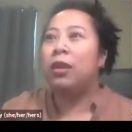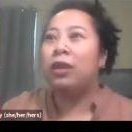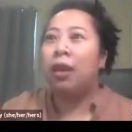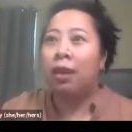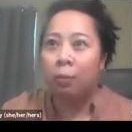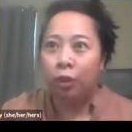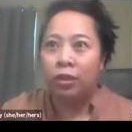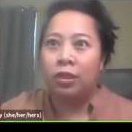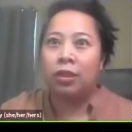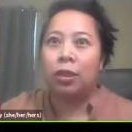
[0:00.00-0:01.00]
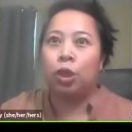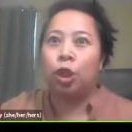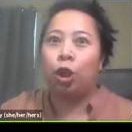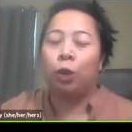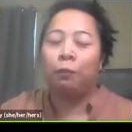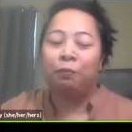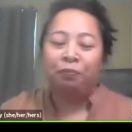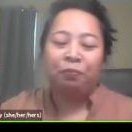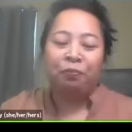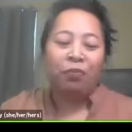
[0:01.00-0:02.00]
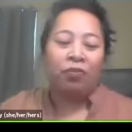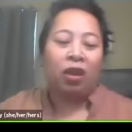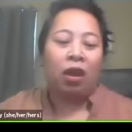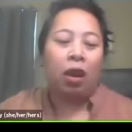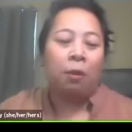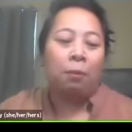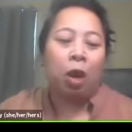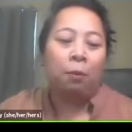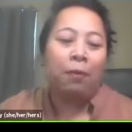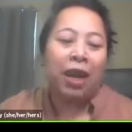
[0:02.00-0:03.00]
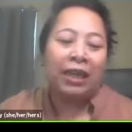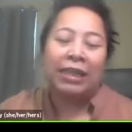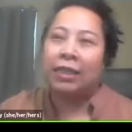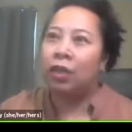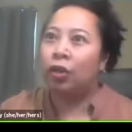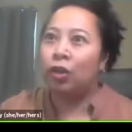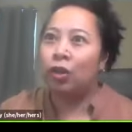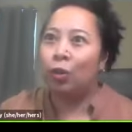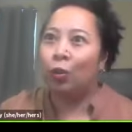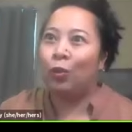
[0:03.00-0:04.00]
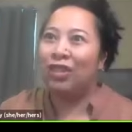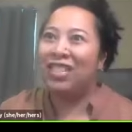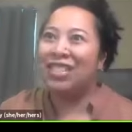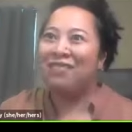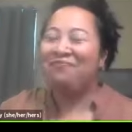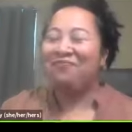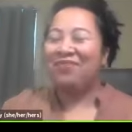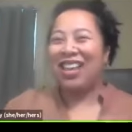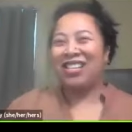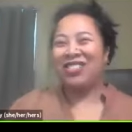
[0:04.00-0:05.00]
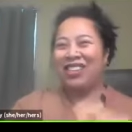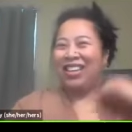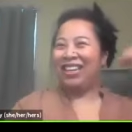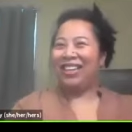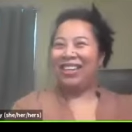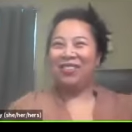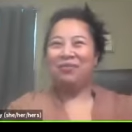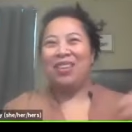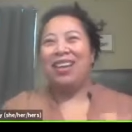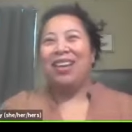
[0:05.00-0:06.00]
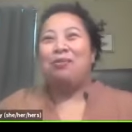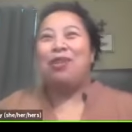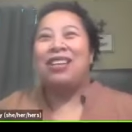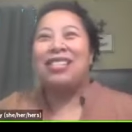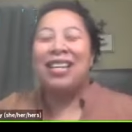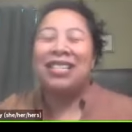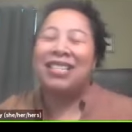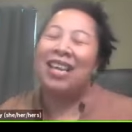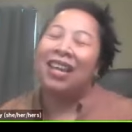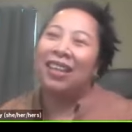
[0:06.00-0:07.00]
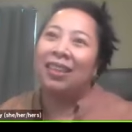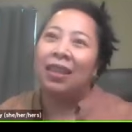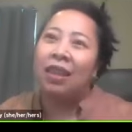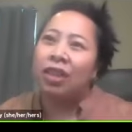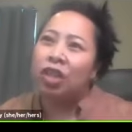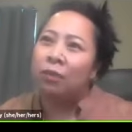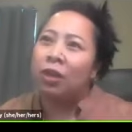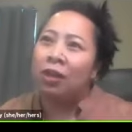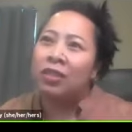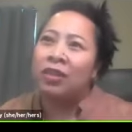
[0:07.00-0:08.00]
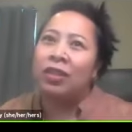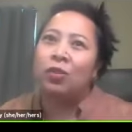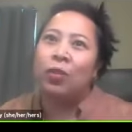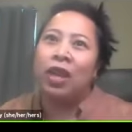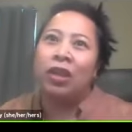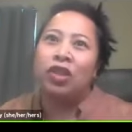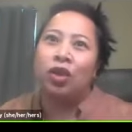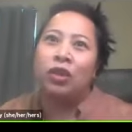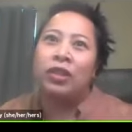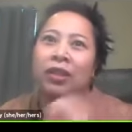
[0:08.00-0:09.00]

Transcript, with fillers: be able to center um, our bodies and our souls as we, you know, the election, but also as we enter